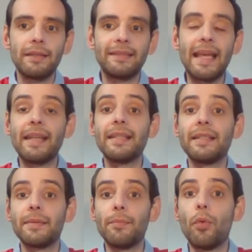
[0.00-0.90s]
then
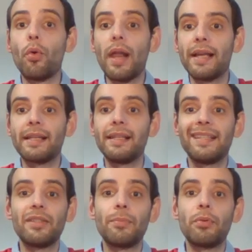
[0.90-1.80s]
it's more likely
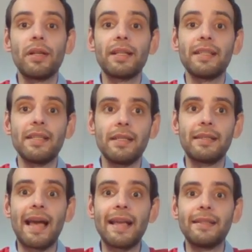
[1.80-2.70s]
that the product is
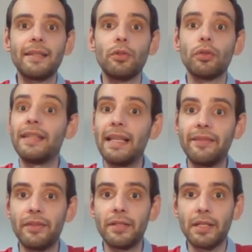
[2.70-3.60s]
either not
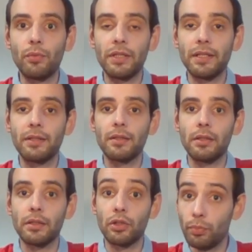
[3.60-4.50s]
delivering what it's
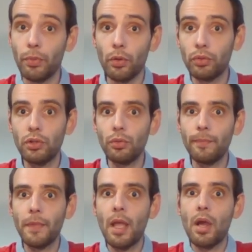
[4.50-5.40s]
supposed to,
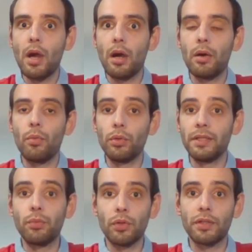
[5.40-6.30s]
what
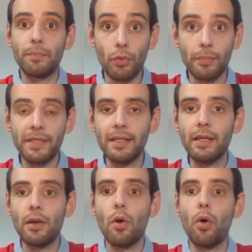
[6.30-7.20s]
it was
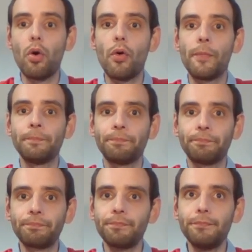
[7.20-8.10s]
promising, or
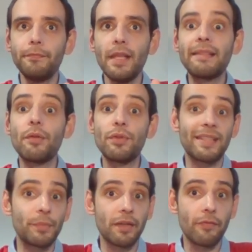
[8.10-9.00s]
there is
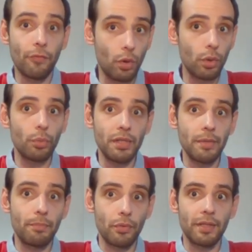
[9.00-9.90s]
something wrong with the
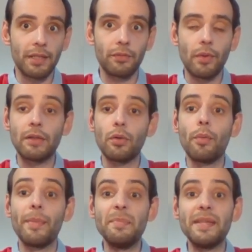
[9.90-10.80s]
product, right? Or
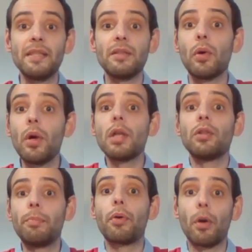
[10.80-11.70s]
maybe
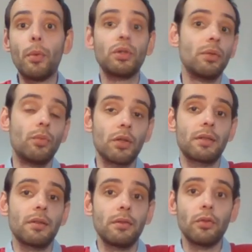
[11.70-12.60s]
the promoter was
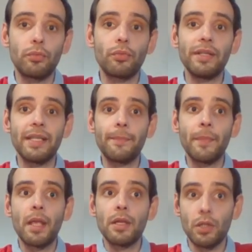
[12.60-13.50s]
not really
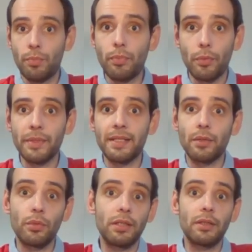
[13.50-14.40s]
promising
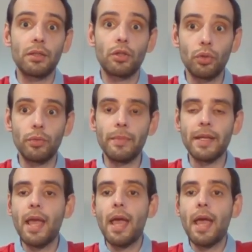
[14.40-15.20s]
what it should be.